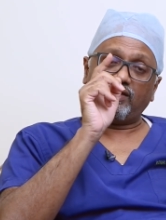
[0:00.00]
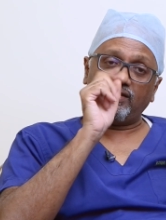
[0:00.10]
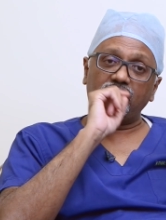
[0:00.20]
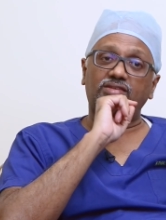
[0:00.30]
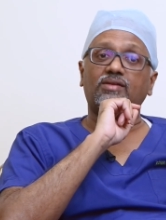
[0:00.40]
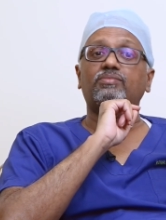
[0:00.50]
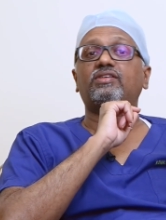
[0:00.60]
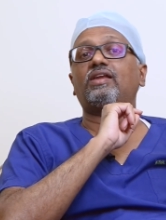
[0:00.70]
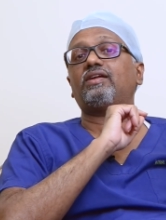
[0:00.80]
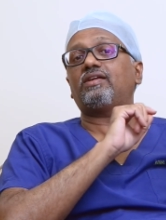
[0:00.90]
In some
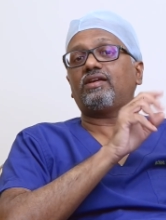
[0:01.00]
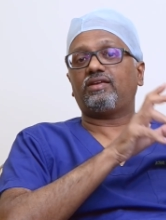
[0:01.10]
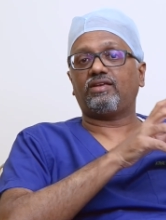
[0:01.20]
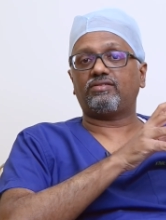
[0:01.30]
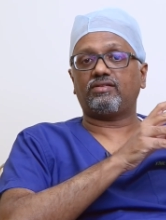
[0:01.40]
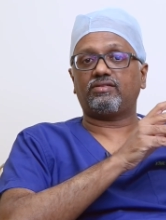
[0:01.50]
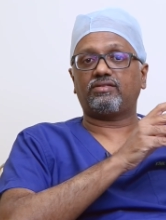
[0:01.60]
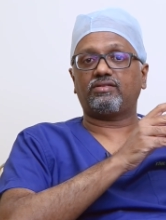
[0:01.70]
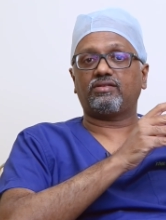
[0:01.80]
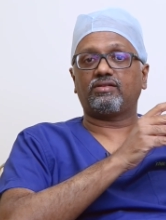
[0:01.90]
selected
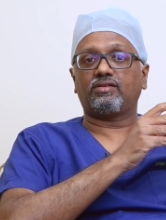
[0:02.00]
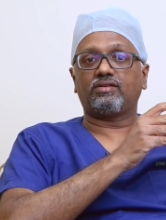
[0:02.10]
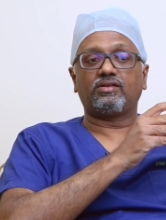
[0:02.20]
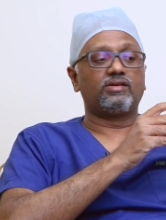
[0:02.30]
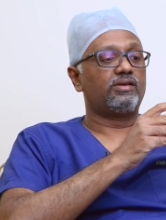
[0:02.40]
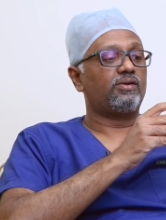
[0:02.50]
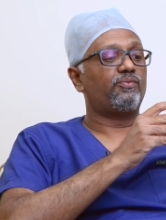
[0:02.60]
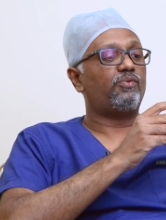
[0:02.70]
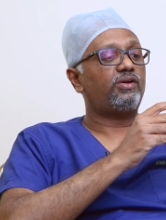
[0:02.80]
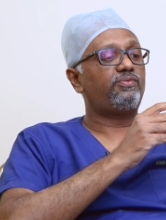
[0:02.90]
cases,
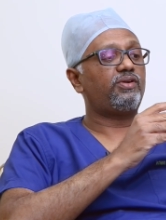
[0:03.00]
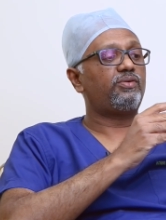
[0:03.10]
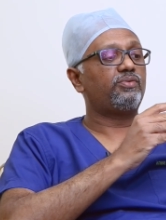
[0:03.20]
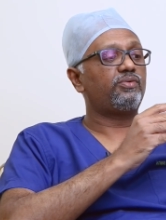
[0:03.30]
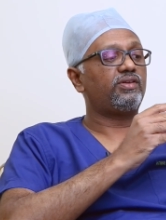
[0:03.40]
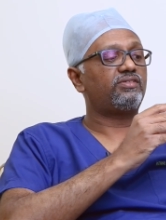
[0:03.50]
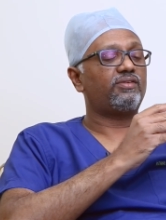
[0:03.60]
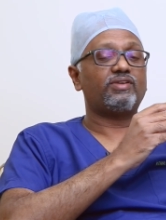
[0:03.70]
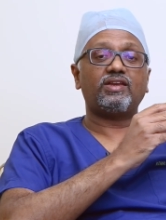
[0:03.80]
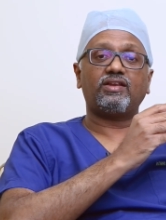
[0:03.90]
what we do is
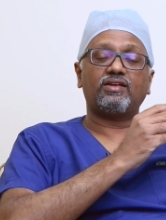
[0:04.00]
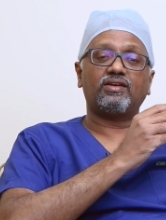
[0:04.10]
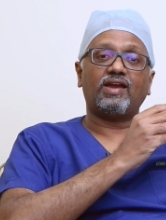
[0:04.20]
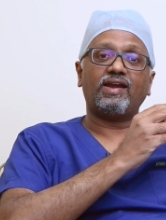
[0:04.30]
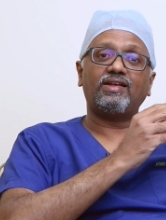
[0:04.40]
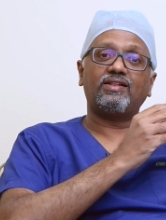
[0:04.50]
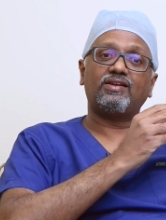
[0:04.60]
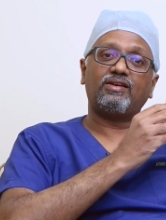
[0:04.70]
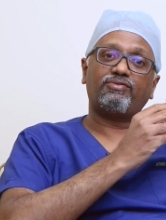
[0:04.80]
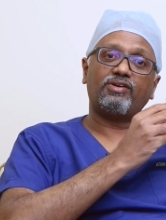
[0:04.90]
a very
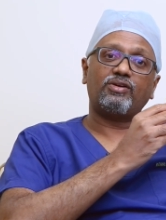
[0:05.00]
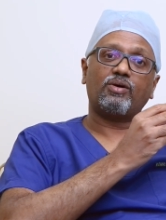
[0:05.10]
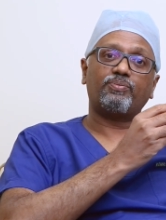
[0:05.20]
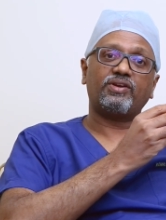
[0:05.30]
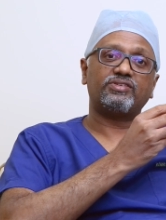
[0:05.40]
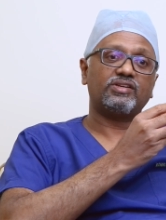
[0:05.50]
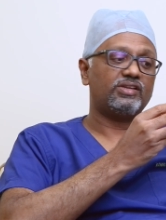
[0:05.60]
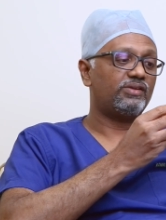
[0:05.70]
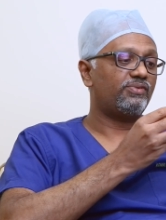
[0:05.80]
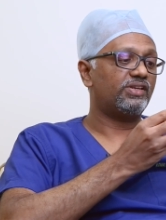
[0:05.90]
radically different operation
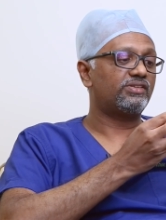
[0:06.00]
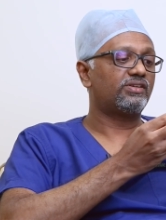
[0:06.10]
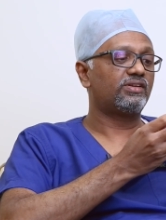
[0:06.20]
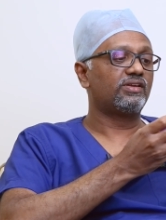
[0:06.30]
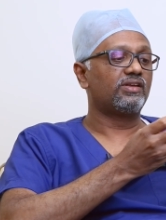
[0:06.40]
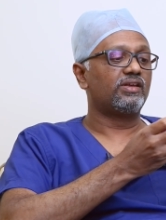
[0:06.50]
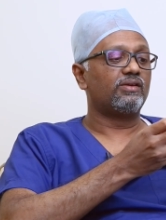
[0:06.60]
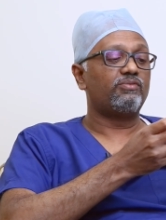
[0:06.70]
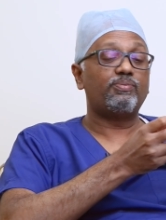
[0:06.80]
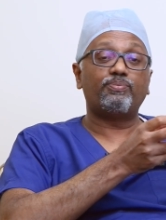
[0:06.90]
in which
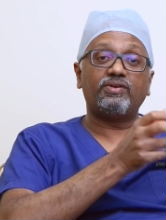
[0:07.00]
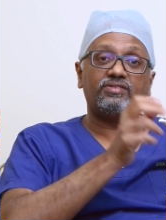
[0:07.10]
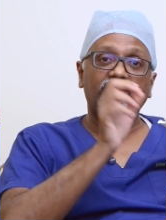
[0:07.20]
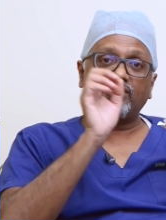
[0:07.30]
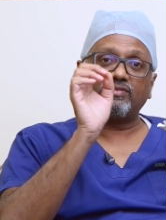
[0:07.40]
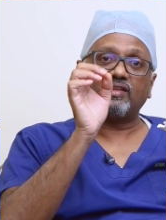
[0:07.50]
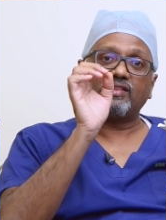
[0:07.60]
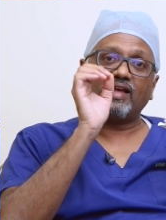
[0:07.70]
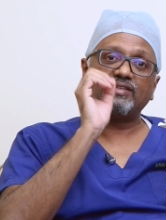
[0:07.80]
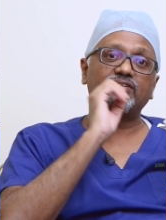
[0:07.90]
we preserve the
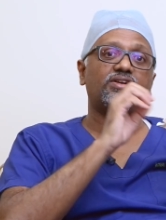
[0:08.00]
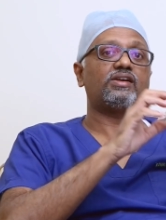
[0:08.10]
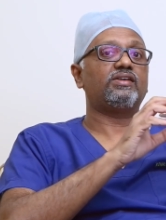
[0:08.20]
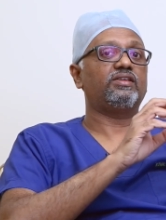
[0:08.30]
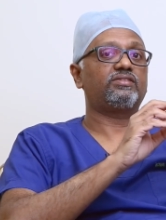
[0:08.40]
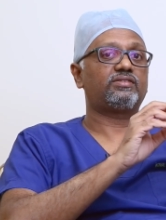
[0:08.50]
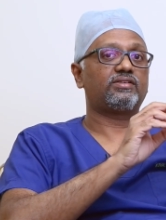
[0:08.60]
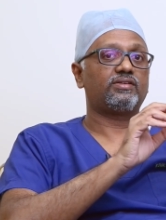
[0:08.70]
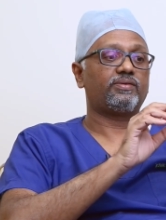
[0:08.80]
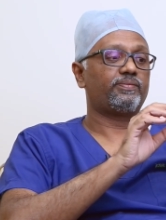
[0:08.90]
natural disk,
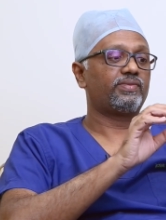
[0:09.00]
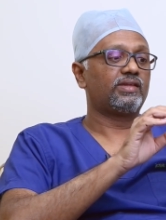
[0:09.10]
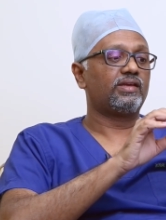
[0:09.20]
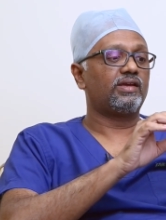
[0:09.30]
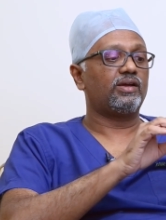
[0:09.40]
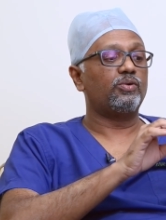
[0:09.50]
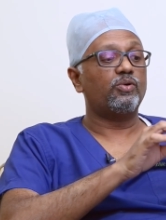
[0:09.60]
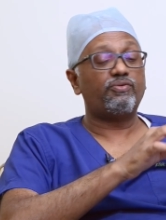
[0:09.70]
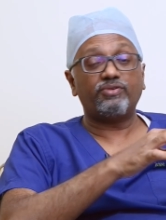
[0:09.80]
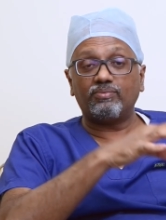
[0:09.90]

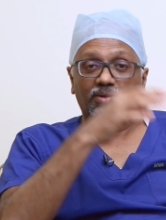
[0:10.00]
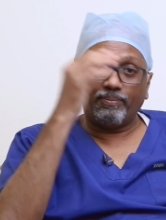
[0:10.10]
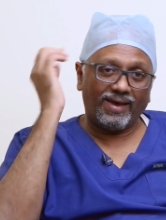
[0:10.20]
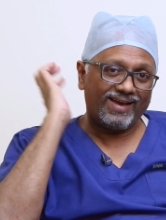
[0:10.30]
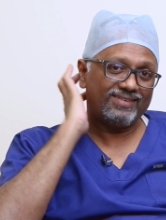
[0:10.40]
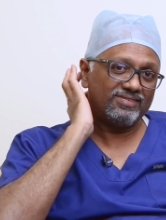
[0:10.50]
go from the back